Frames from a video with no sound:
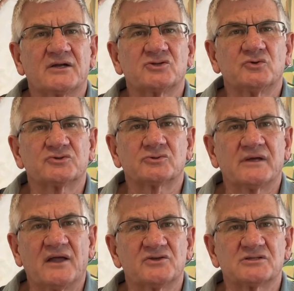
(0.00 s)
2 or 3
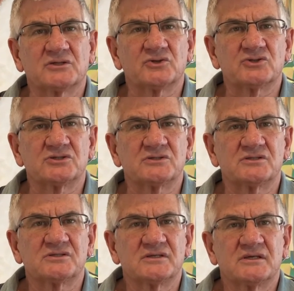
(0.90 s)
other
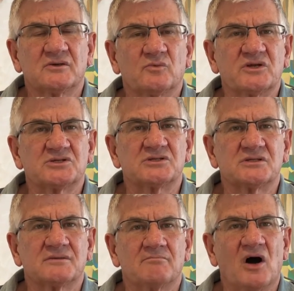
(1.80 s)
solutions, which
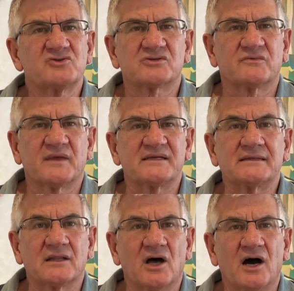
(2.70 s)
most of them they
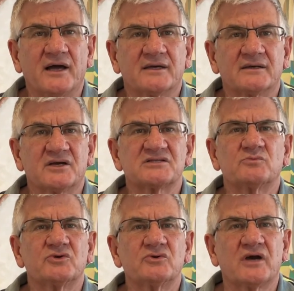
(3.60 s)
didn't like. And I said,
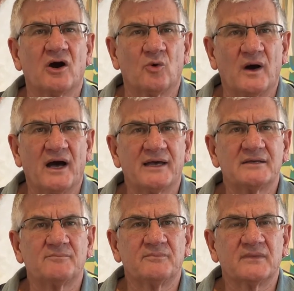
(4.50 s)
well, you go
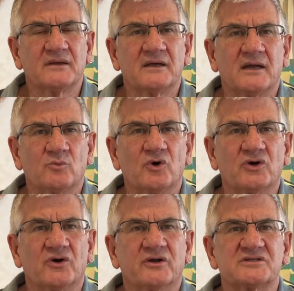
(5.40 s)
away and
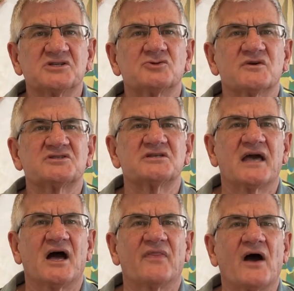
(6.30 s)
work on it. It's interesting
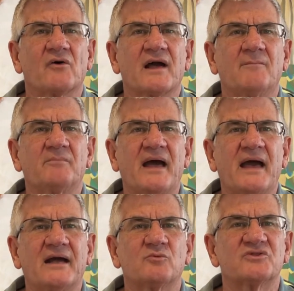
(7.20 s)
how they'll come
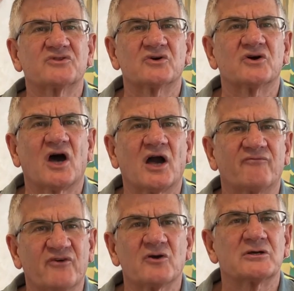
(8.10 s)
back with a
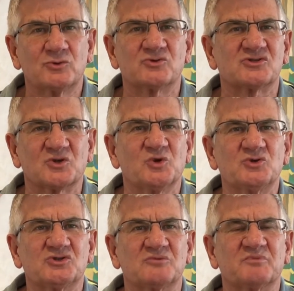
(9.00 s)
very good
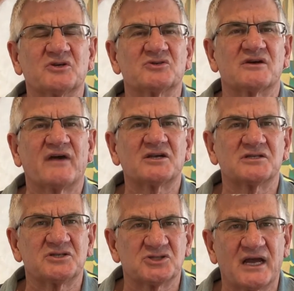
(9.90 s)
solution, because I've
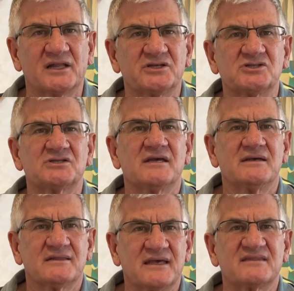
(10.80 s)
actually challenged
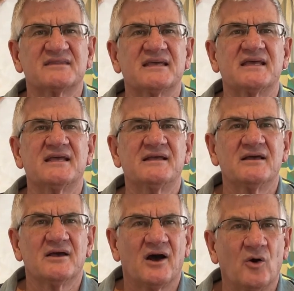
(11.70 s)
their thinking
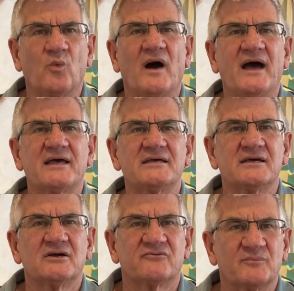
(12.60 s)
away
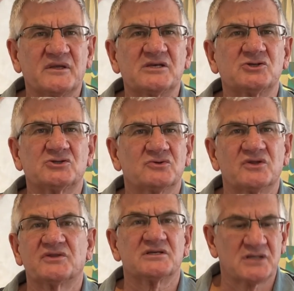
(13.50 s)
from the issue
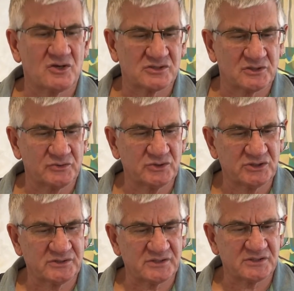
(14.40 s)
that there's no
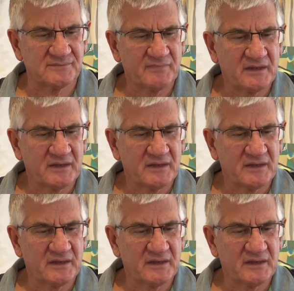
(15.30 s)
solutions.